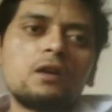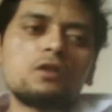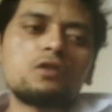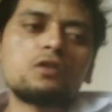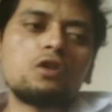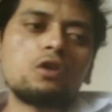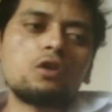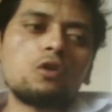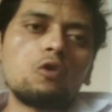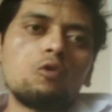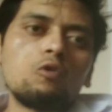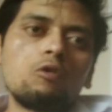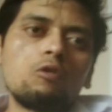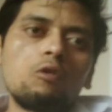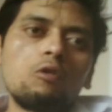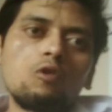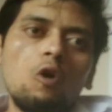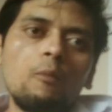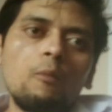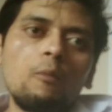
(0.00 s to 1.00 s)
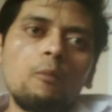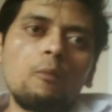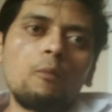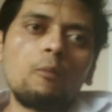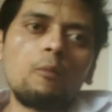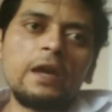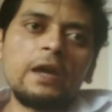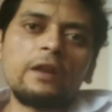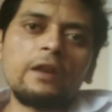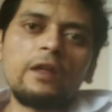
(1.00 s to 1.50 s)
the clothes normal
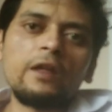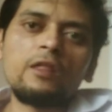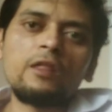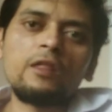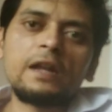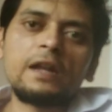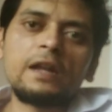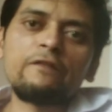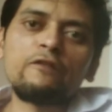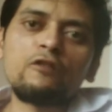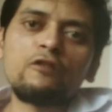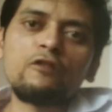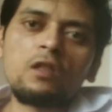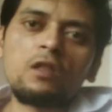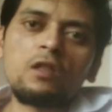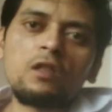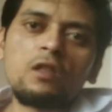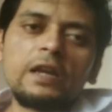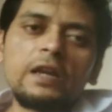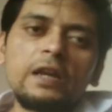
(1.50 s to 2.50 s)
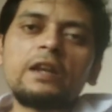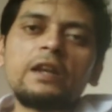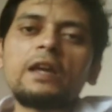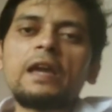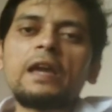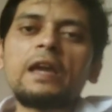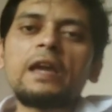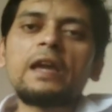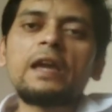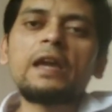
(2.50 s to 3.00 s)
again is that if you start
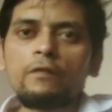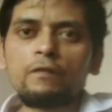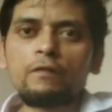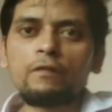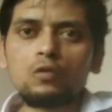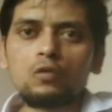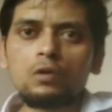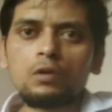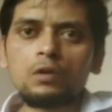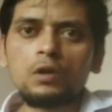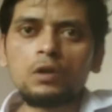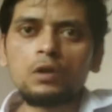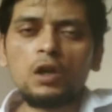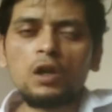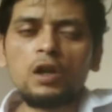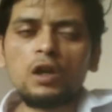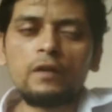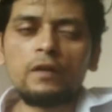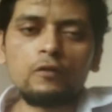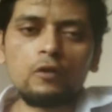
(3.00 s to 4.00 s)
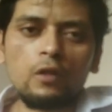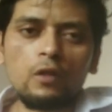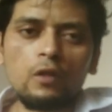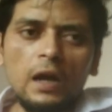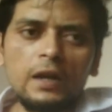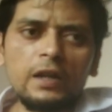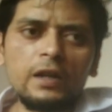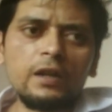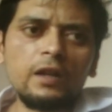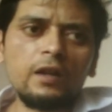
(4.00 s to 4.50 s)
eating healthy food, if you
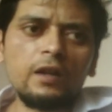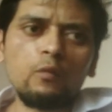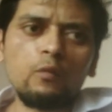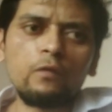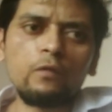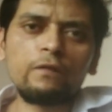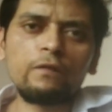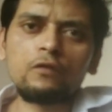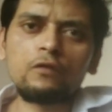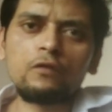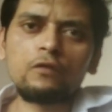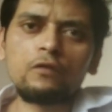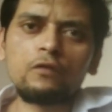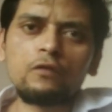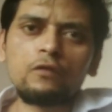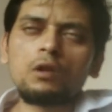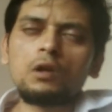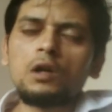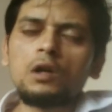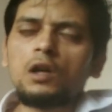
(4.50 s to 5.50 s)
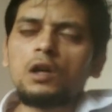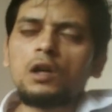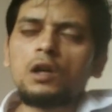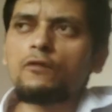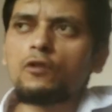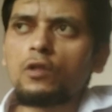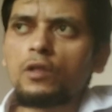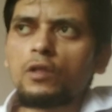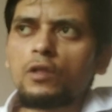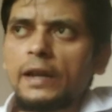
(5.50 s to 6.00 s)
start eating fruits, if
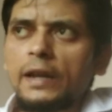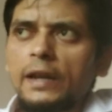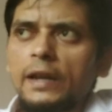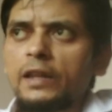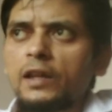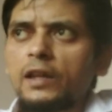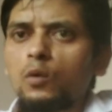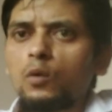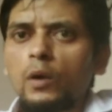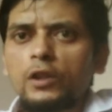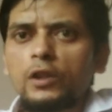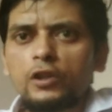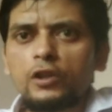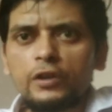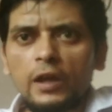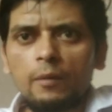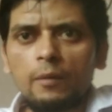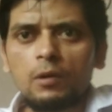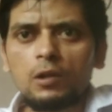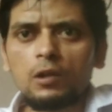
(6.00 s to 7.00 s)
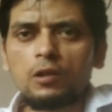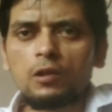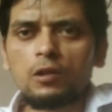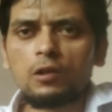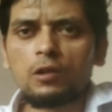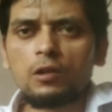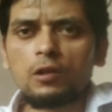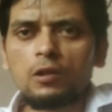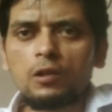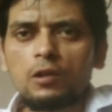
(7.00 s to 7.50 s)
you start eating vegetables,
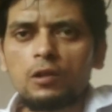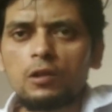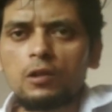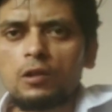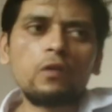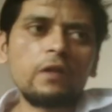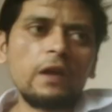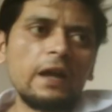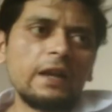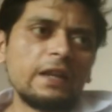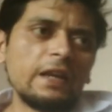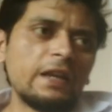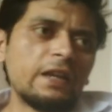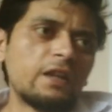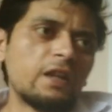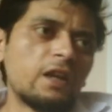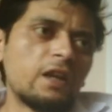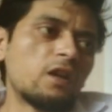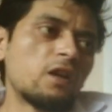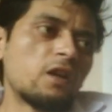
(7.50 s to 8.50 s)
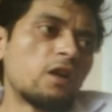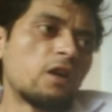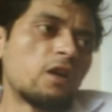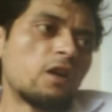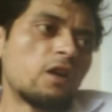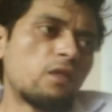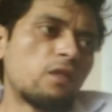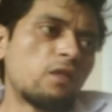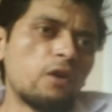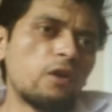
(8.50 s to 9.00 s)
if you start eating
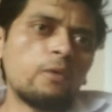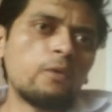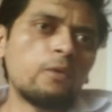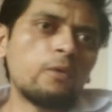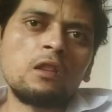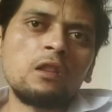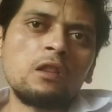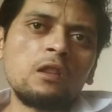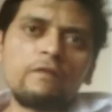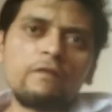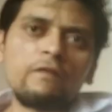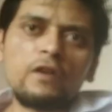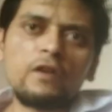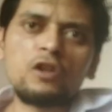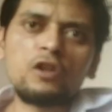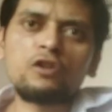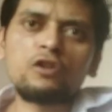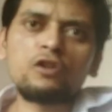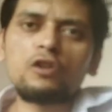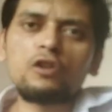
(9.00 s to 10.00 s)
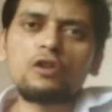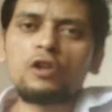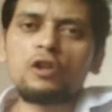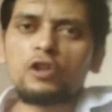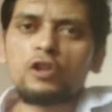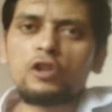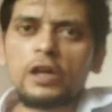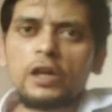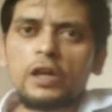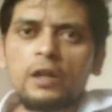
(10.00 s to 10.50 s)
cereals, your fish, your
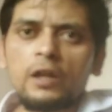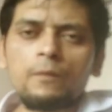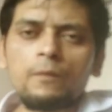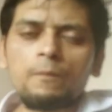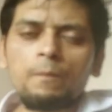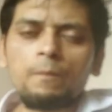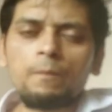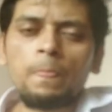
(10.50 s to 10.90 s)
chicken,